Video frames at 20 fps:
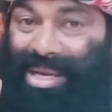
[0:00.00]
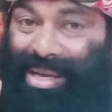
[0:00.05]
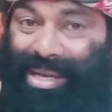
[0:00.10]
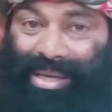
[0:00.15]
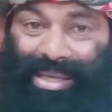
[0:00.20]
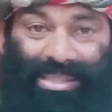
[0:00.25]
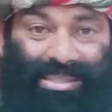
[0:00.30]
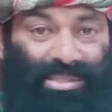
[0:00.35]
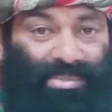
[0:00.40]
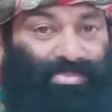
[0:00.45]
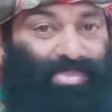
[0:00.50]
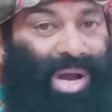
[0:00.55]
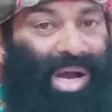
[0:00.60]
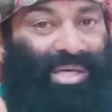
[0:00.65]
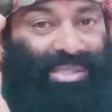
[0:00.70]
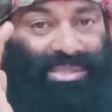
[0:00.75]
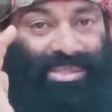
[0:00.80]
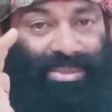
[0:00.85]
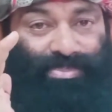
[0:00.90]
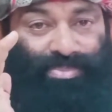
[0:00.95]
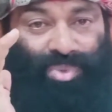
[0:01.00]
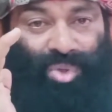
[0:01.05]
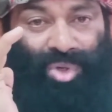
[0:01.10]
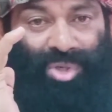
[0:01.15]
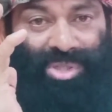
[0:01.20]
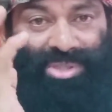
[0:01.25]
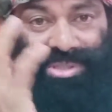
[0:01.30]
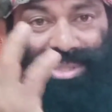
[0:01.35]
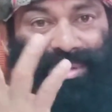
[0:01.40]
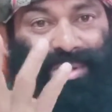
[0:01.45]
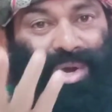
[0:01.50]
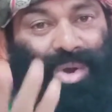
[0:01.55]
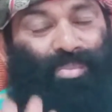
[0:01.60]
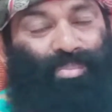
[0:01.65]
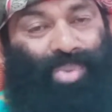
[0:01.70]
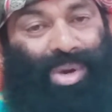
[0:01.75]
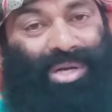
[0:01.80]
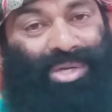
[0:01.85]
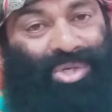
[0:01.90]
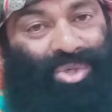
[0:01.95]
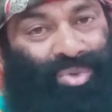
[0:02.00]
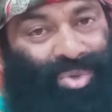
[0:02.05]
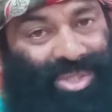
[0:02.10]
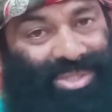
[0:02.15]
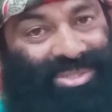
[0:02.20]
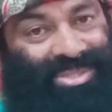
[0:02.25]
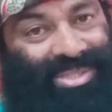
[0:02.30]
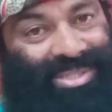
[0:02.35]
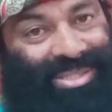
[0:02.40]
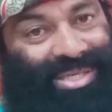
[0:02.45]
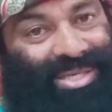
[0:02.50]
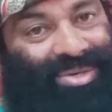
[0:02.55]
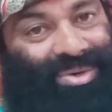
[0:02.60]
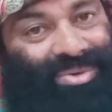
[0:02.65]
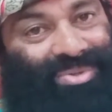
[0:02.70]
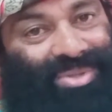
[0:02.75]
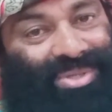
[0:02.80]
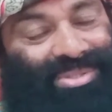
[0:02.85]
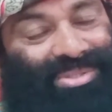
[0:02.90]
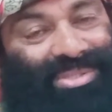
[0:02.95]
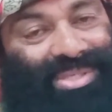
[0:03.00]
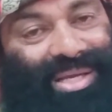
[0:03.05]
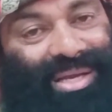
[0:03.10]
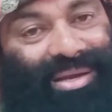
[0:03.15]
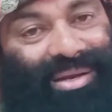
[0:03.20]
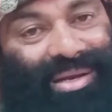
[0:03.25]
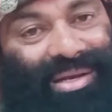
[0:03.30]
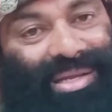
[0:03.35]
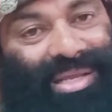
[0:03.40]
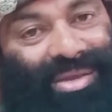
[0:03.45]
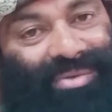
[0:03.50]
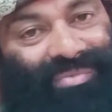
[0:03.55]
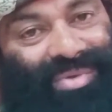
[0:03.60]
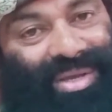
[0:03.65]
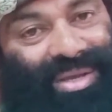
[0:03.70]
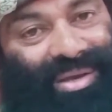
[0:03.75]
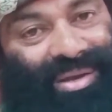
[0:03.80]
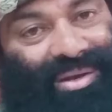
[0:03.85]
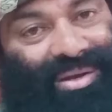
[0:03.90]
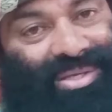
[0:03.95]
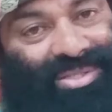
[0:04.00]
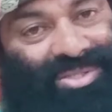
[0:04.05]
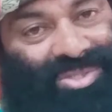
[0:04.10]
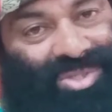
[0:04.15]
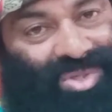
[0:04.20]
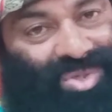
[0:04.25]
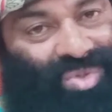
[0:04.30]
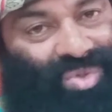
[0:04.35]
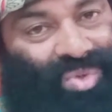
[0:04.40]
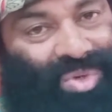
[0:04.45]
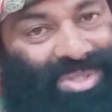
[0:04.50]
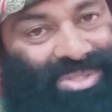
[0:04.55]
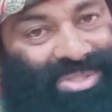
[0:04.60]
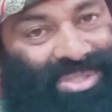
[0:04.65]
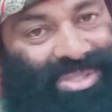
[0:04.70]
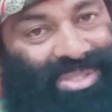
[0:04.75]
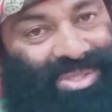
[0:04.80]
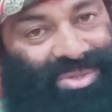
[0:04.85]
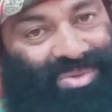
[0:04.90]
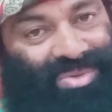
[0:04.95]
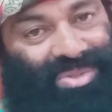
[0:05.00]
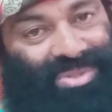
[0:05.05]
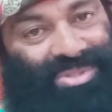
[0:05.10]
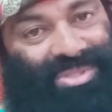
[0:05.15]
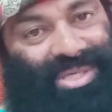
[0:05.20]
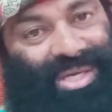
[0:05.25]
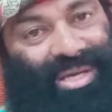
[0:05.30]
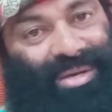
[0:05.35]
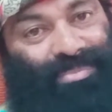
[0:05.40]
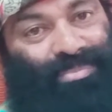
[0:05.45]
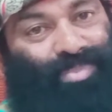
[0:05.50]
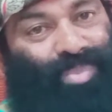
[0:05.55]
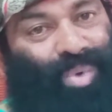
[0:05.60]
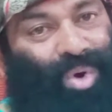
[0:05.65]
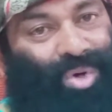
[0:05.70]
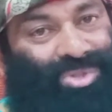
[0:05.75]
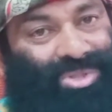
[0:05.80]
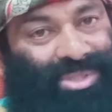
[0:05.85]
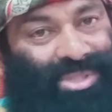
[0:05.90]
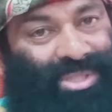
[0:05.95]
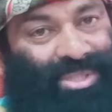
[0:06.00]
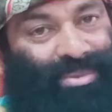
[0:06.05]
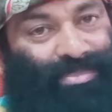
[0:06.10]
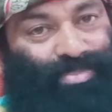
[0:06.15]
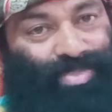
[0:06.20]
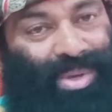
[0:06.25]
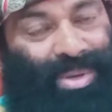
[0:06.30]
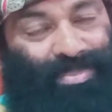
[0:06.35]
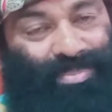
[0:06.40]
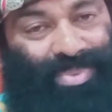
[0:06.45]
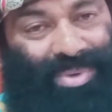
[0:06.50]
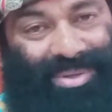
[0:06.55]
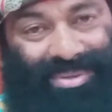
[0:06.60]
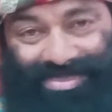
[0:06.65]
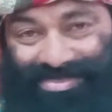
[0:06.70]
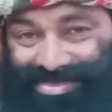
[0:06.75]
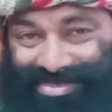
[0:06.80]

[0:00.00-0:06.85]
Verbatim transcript: It is a mass hypnotism. But you are sitting on the chair and giving a lecture. You are sitting on the chair and bossing the people.